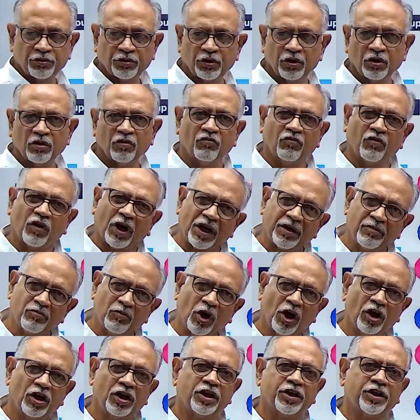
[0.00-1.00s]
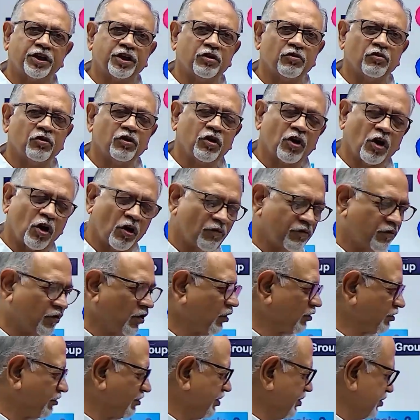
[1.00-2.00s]
1 molecule of
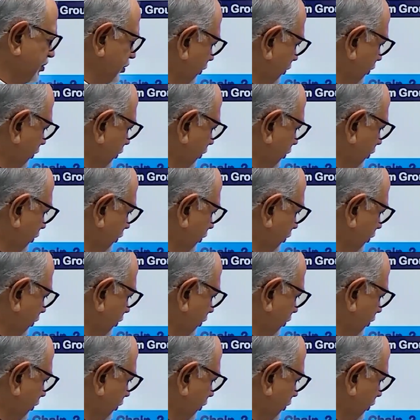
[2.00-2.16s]
oxygen.